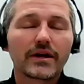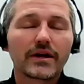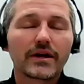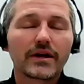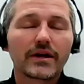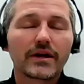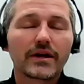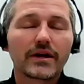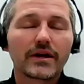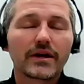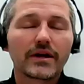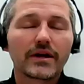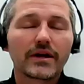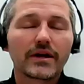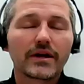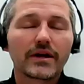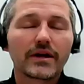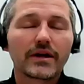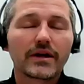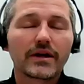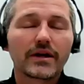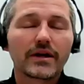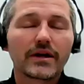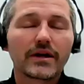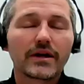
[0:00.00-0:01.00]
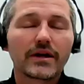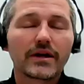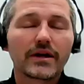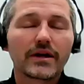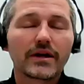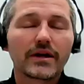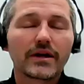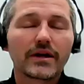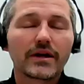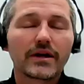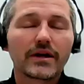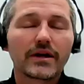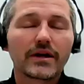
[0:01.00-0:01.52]
and I think this
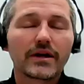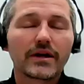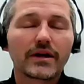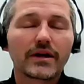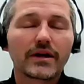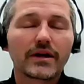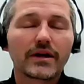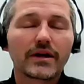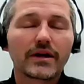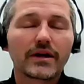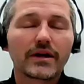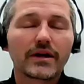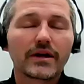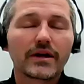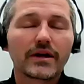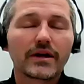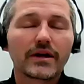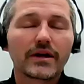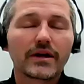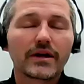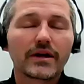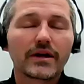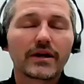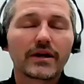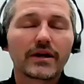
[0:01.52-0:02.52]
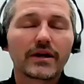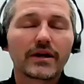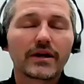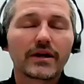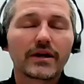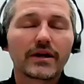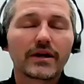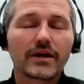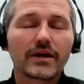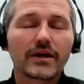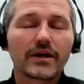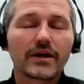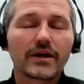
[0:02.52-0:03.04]
latest move from OpenAI
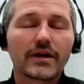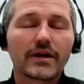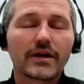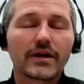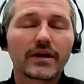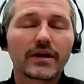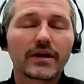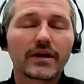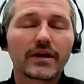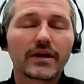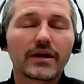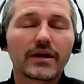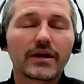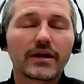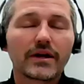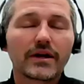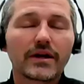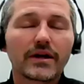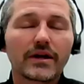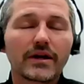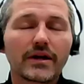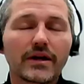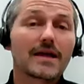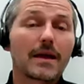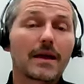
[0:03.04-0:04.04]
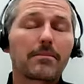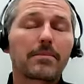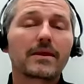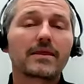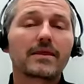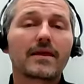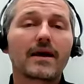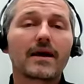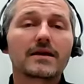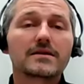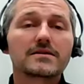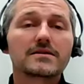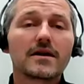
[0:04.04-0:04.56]
is just a further step in
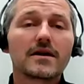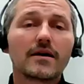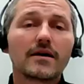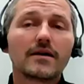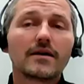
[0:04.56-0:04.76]
that.